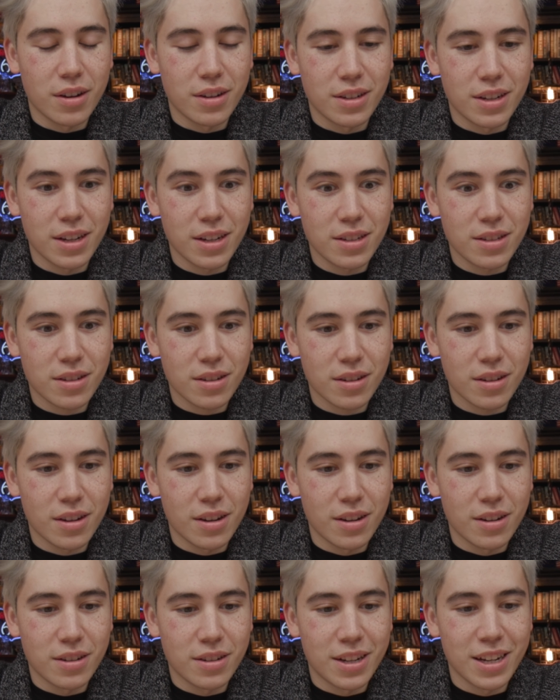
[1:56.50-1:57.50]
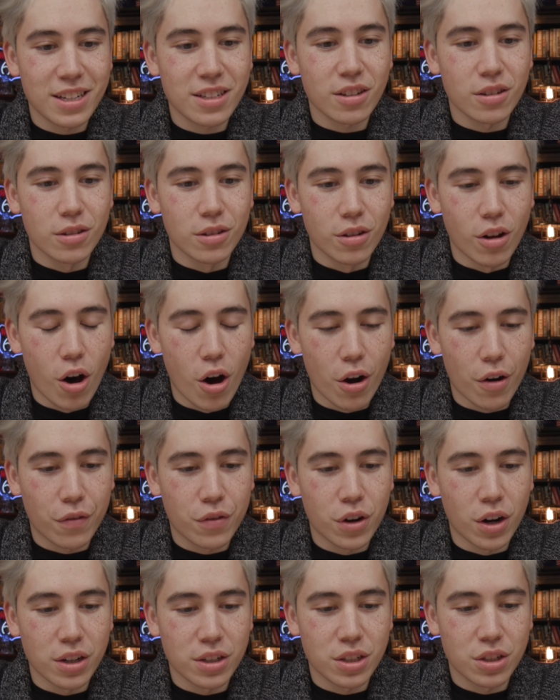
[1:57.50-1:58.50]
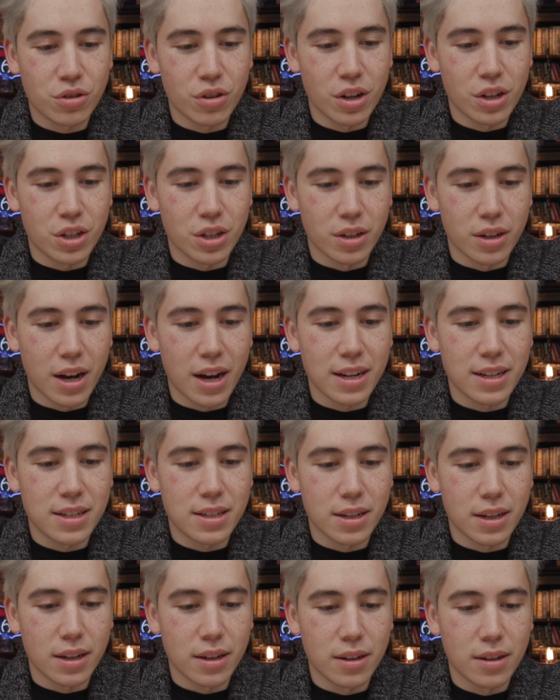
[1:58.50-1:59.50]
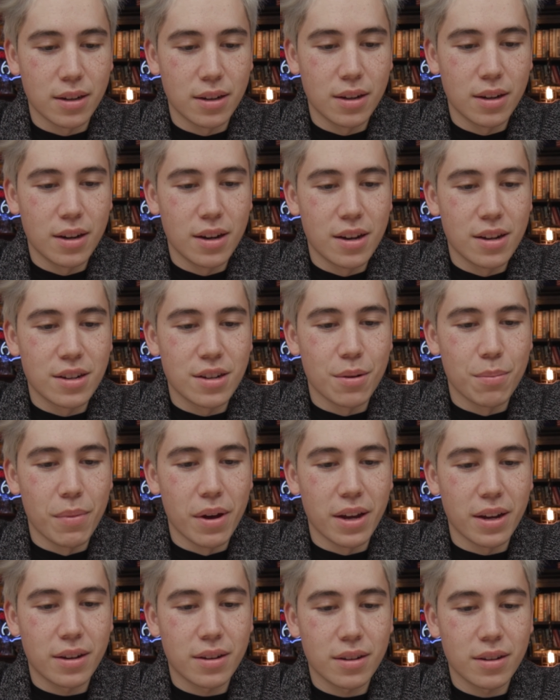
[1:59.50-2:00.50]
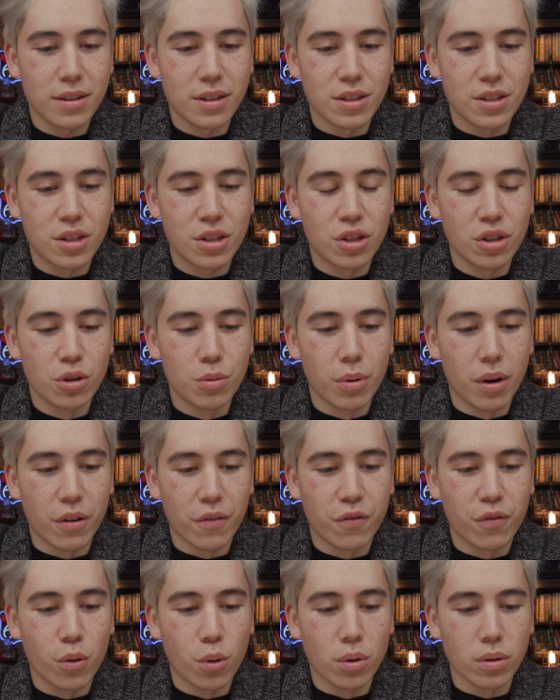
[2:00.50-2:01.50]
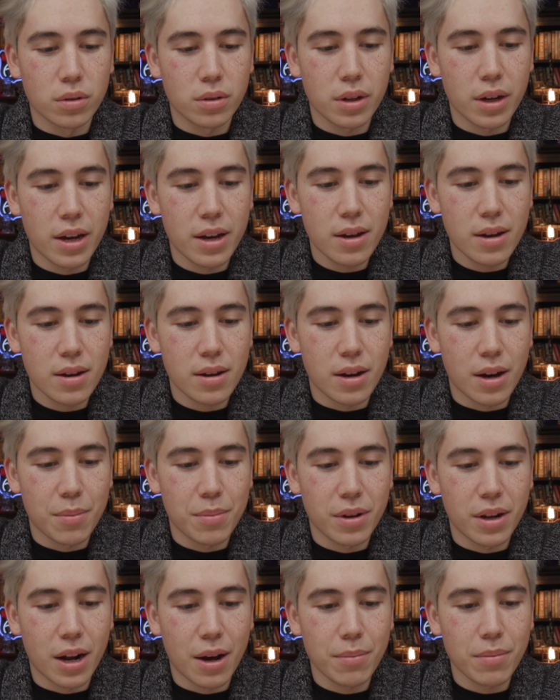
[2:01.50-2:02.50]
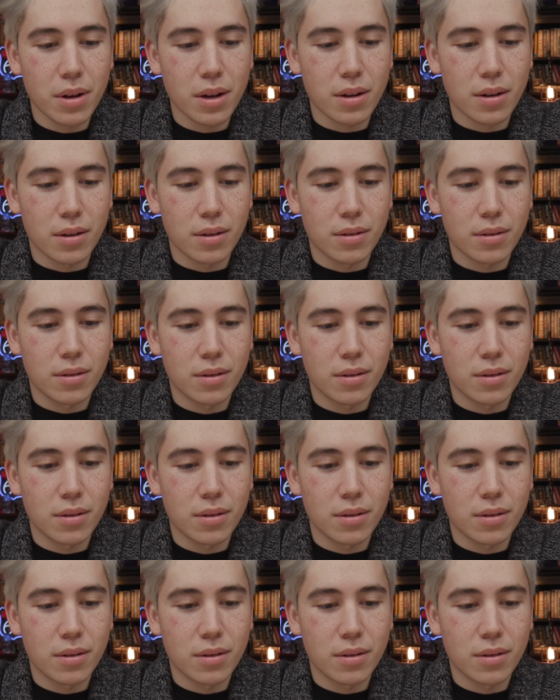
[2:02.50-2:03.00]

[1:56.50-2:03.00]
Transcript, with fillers: takes takes a lot of concentration, I'd say, to make this cube unfold. Hey, I mean, I'm not